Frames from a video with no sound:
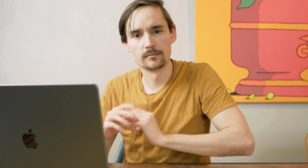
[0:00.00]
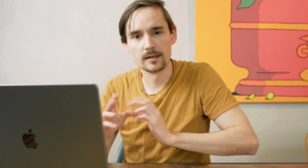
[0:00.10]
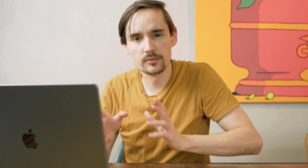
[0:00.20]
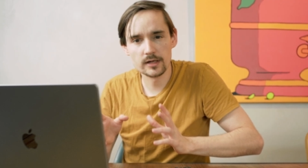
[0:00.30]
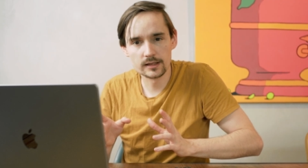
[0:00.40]
By
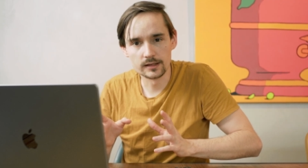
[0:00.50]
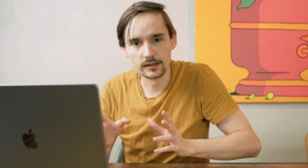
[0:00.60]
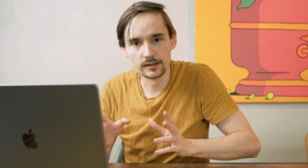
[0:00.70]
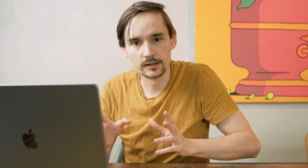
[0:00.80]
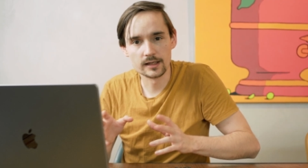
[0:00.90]

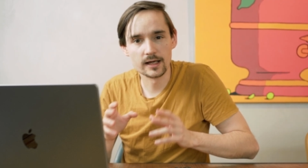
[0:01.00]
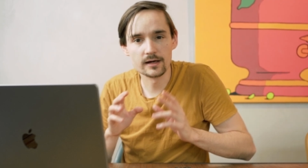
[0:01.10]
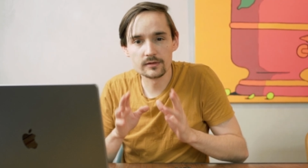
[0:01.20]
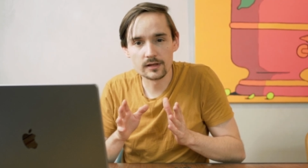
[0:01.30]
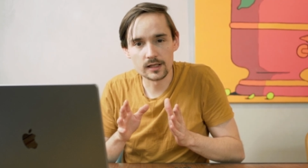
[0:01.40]
breaking
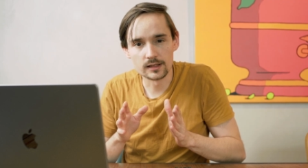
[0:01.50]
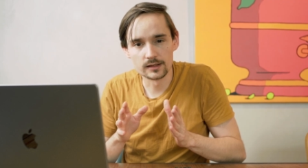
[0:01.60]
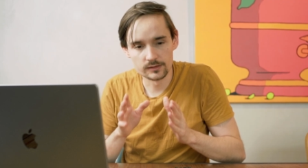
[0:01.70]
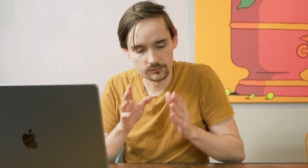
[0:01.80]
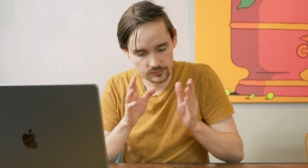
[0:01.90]
everything
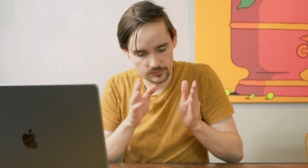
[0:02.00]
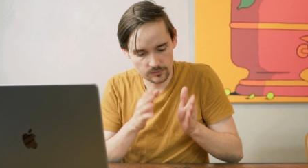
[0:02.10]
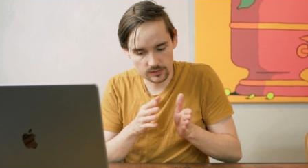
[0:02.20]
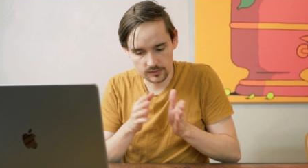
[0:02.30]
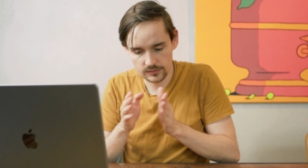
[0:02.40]
into
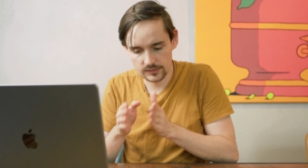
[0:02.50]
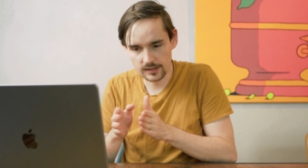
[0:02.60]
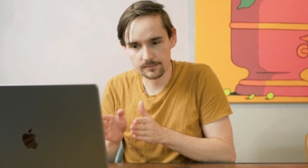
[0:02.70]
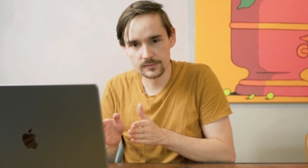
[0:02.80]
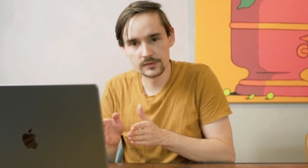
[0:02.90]
smaller
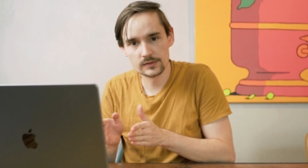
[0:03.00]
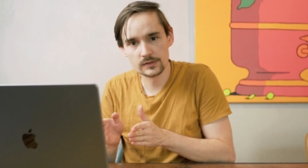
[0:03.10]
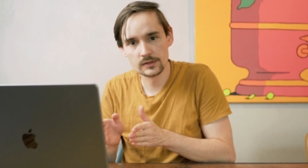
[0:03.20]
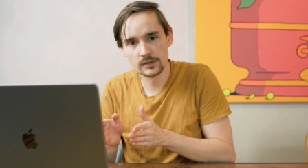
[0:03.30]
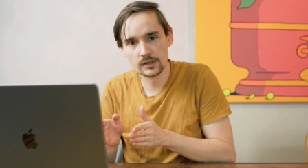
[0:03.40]
steps,
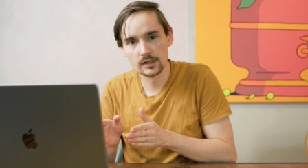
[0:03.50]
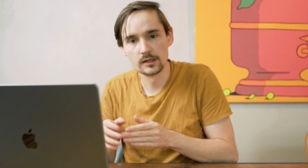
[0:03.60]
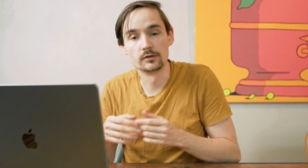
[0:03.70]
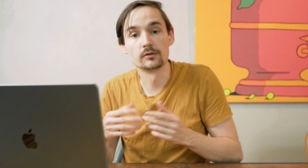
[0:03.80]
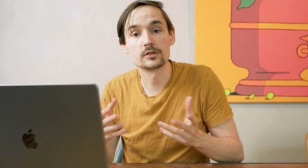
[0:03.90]

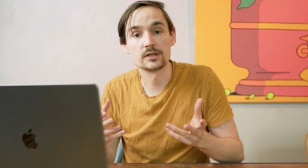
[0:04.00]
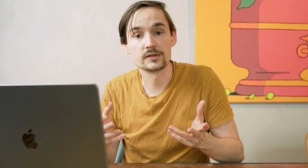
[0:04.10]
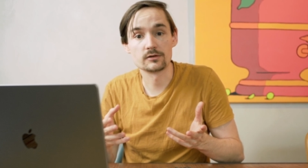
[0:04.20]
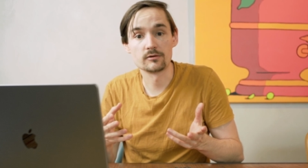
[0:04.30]
you're not just